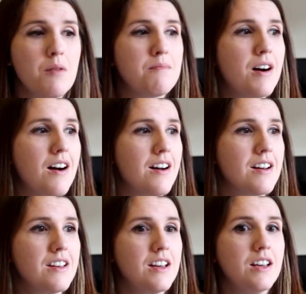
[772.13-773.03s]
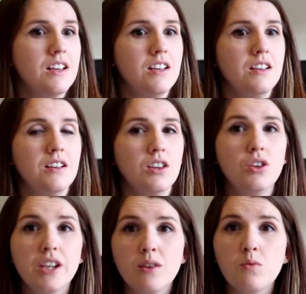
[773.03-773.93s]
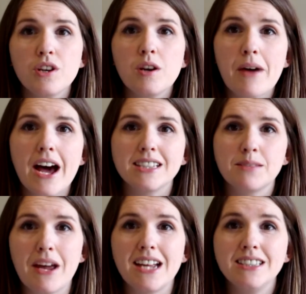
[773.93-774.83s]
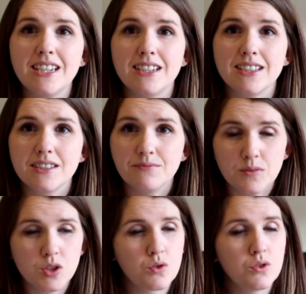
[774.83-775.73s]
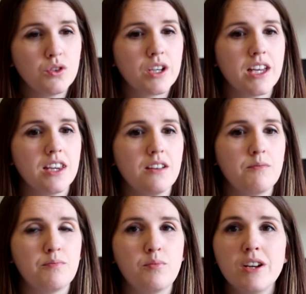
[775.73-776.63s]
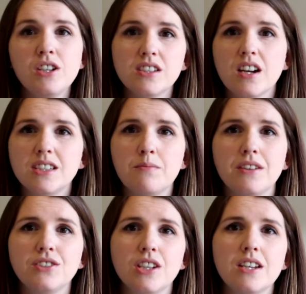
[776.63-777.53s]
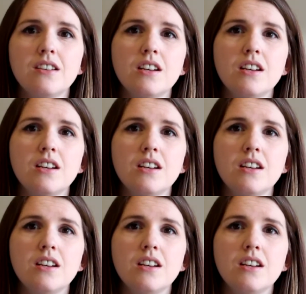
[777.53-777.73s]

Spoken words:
But look at what your past spend is. So look at when you start to budget,